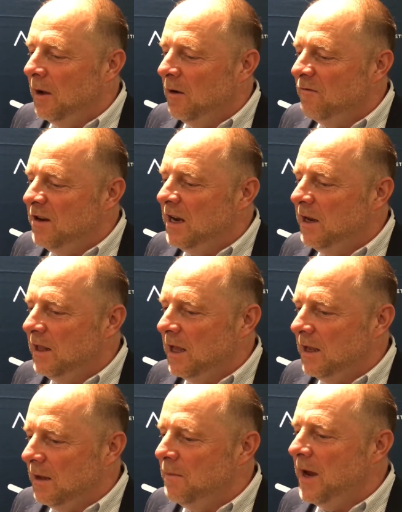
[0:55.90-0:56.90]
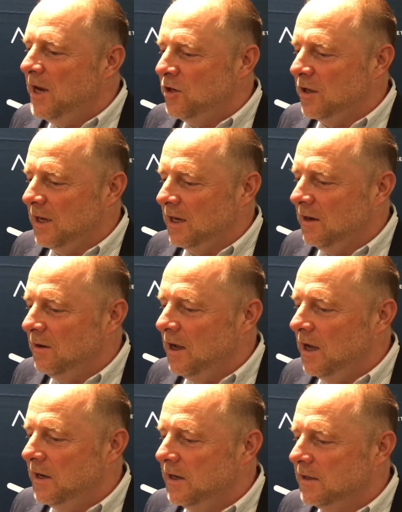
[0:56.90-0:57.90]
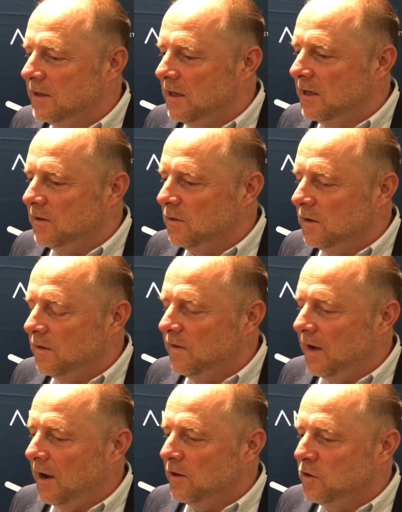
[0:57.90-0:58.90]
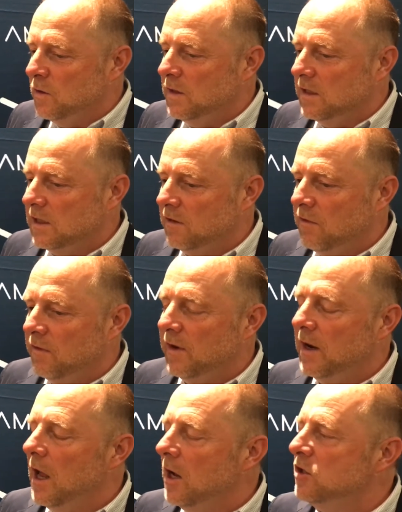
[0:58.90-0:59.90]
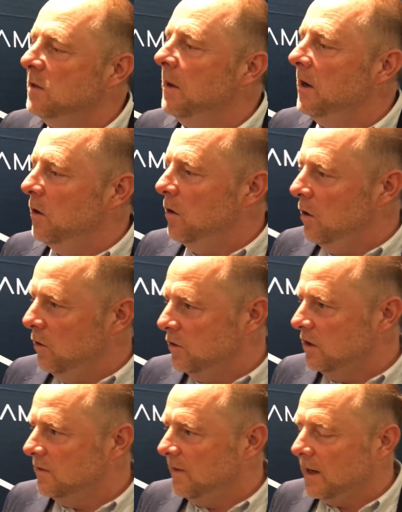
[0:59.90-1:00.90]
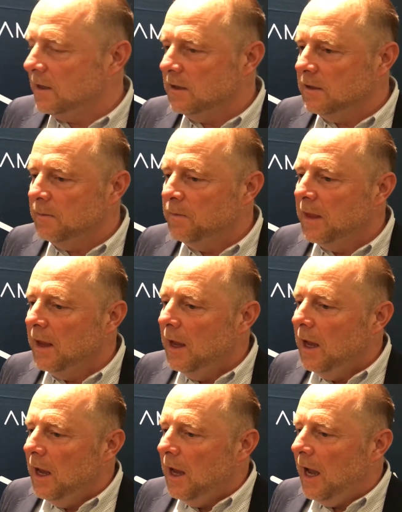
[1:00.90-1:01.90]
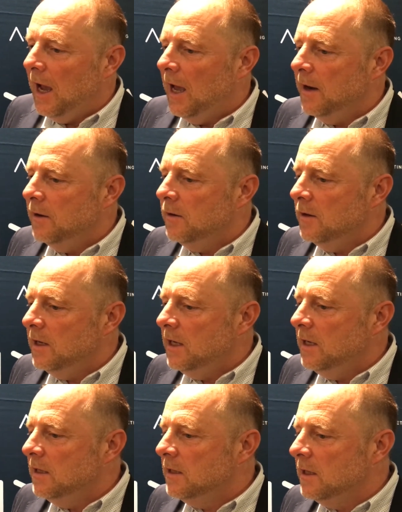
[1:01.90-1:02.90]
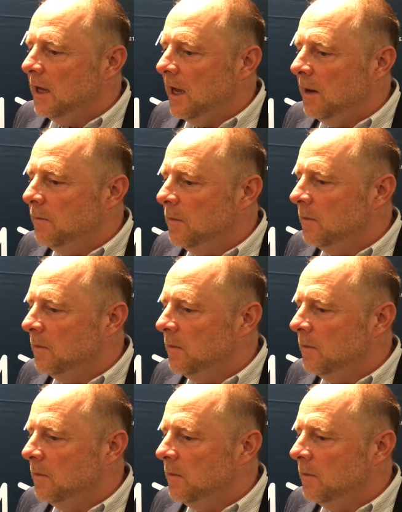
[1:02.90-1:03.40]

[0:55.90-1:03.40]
really the major thing you learn is that our choices are driven largely by non-conscious factors. And these are